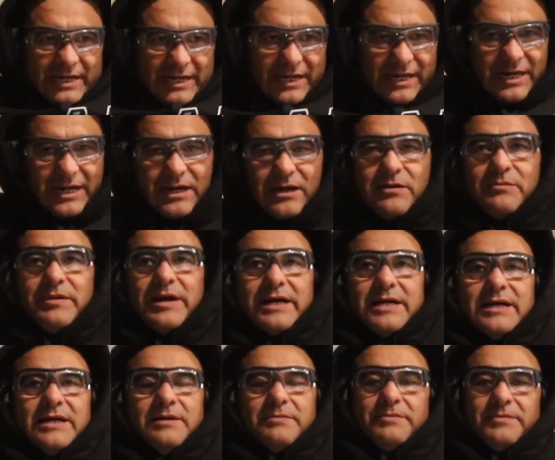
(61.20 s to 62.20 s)
Back
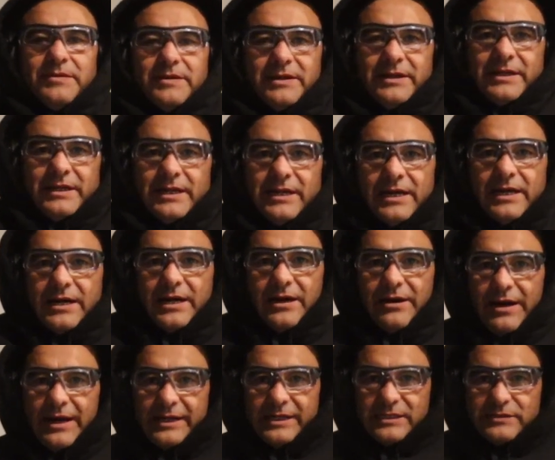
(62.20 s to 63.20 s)
up.
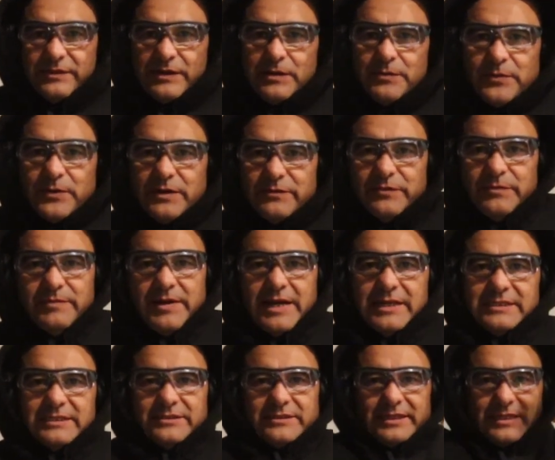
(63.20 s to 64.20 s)
Alright, it's very important for
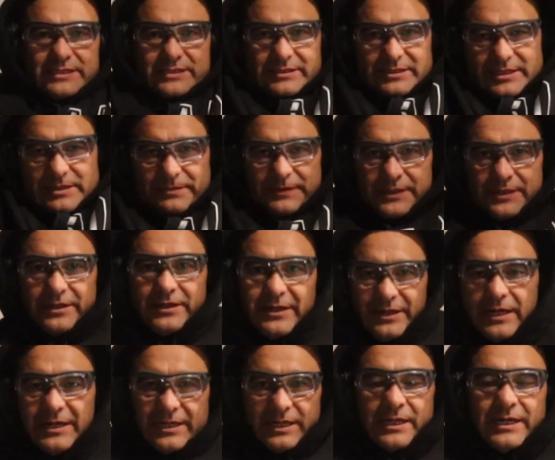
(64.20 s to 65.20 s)
boxing, okay? So up here,
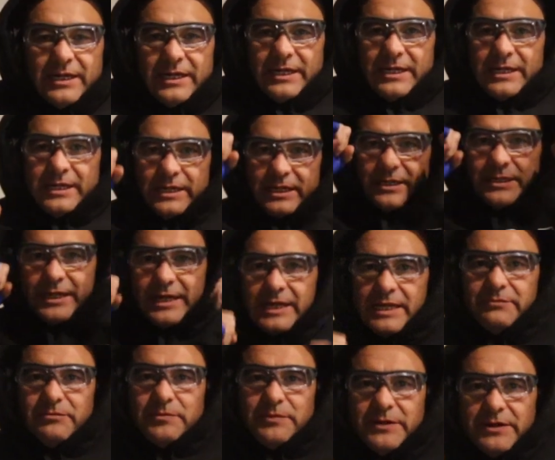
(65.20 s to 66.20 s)
okay,
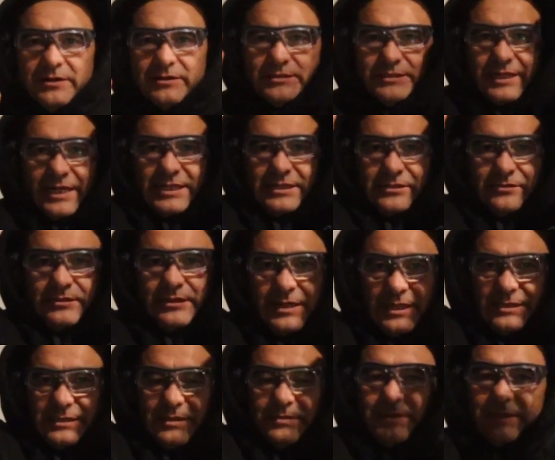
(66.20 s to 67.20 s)
like we're putting our stance. So
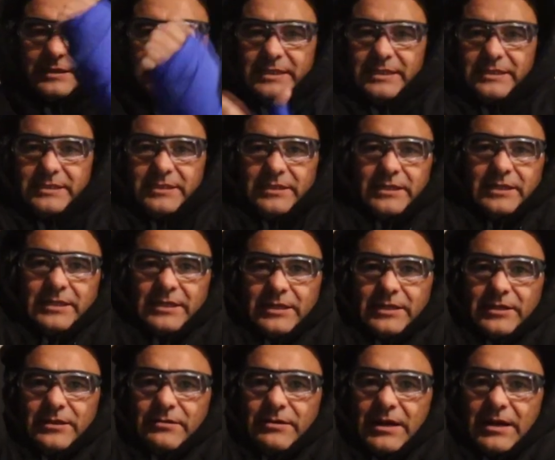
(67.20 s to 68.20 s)
hands up like this,
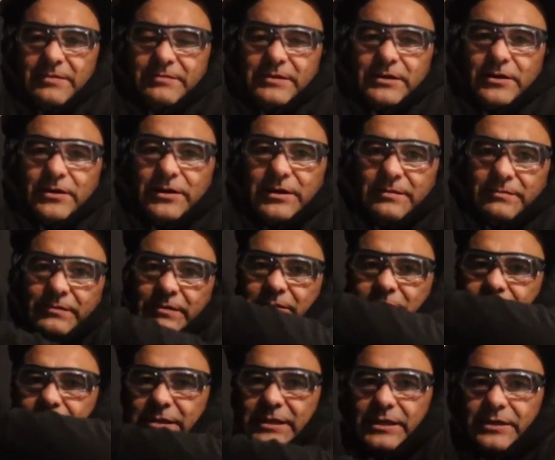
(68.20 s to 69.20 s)
grab the arm
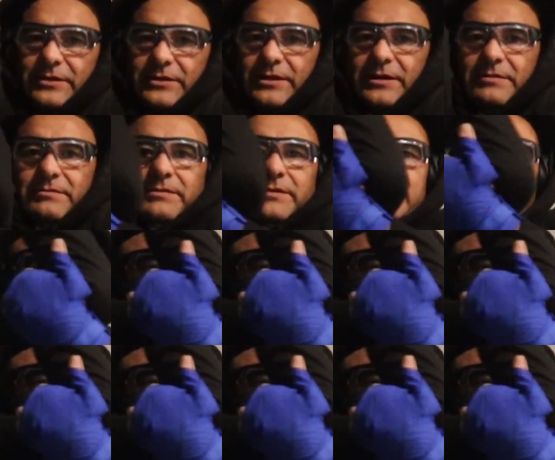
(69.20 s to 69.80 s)
with the other arm,